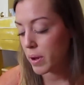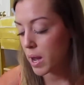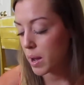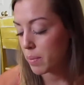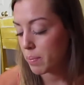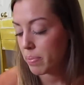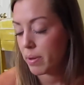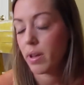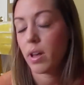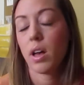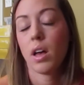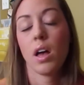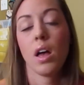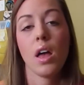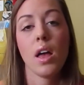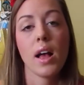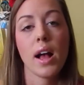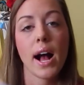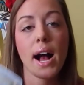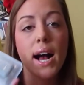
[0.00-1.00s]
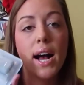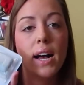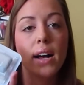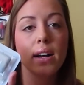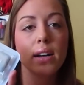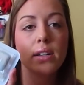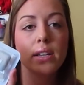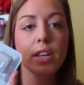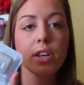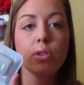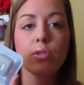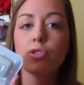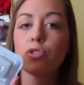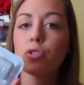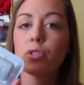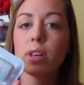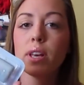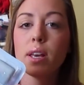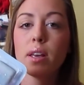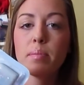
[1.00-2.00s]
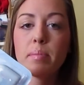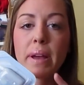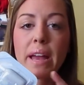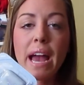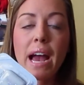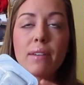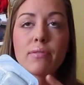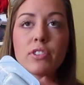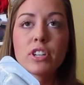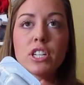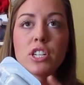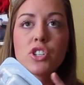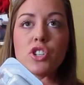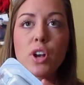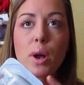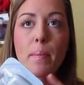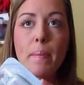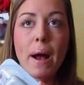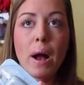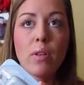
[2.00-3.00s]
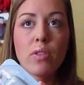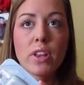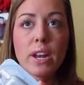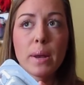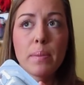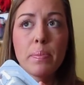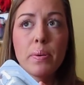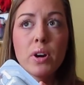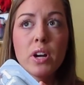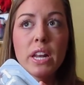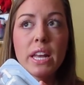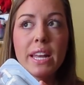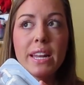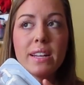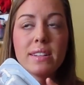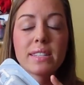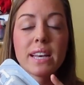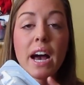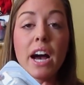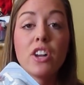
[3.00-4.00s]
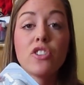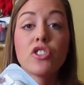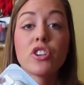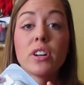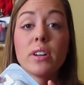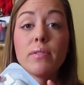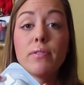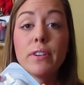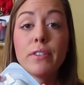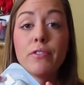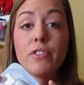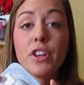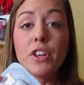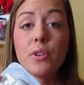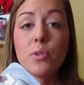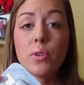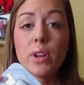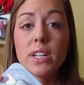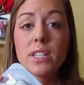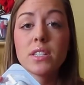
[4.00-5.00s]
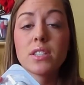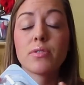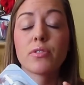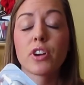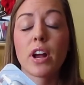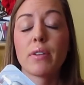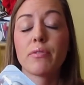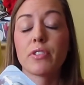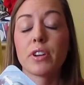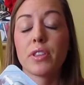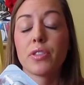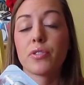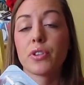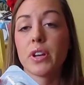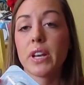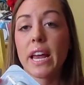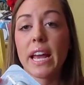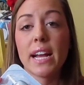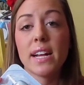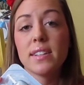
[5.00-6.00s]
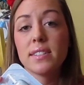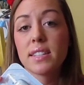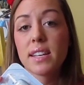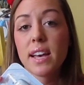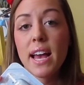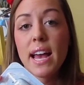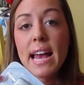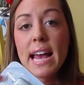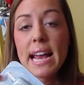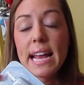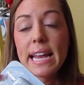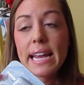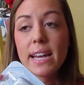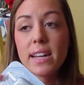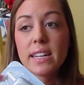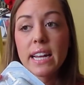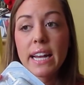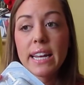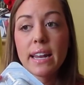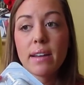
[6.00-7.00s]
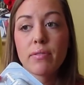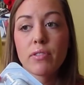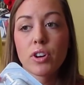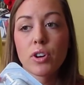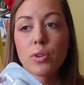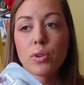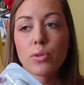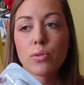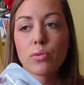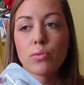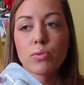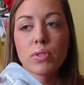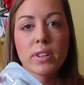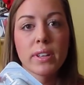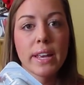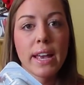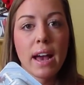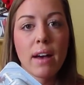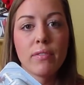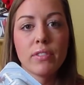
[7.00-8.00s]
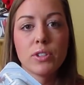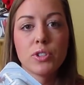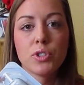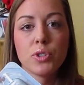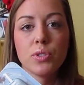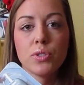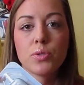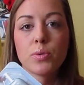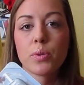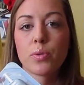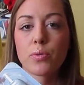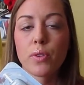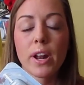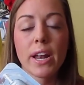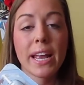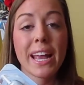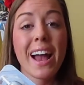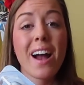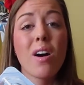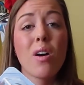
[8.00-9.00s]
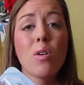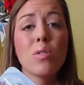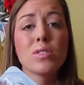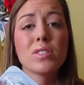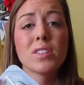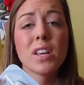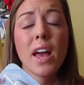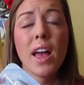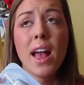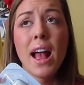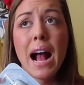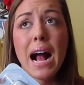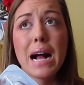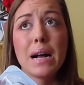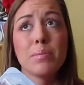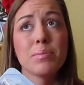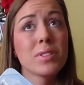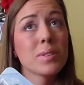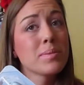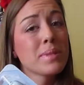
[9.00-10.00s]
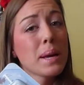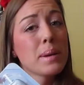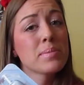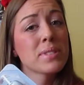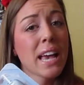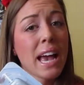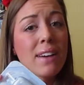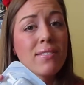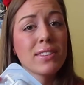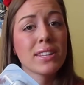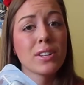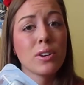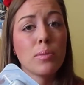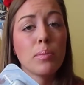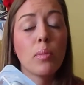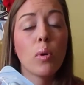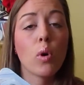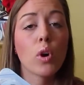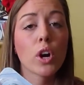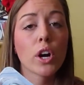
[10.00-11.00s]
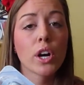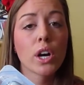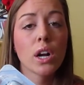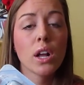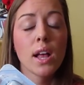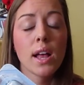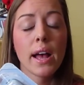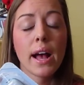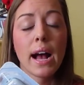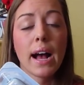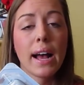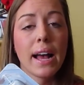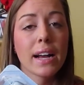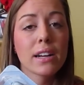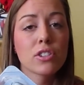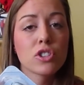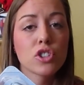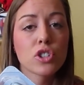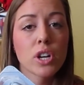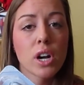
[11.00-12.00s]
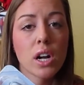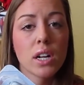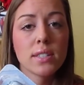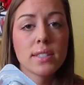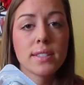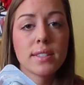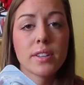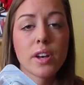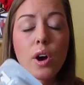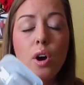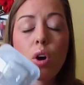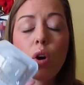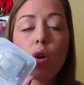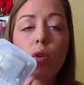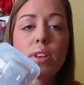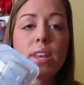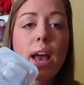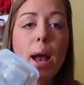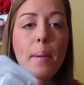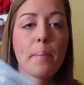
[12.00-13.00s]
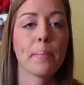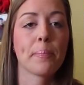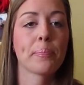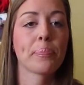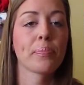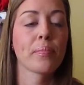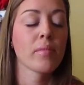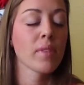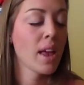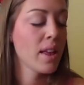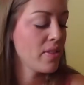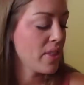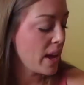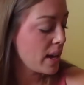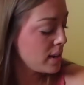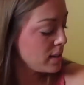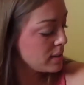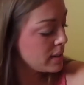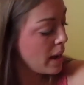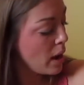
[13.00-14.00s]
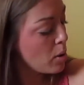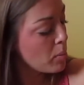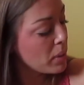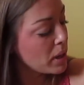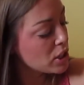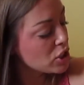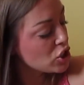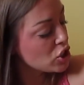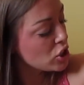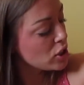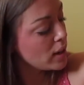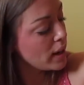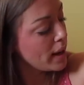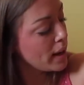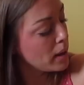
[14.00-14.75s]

pump, usually my average amount that I put in is 150 units for every 3 days, and I never really have issues with running out. Sometimes I have a little more extra, so yeah, that is how much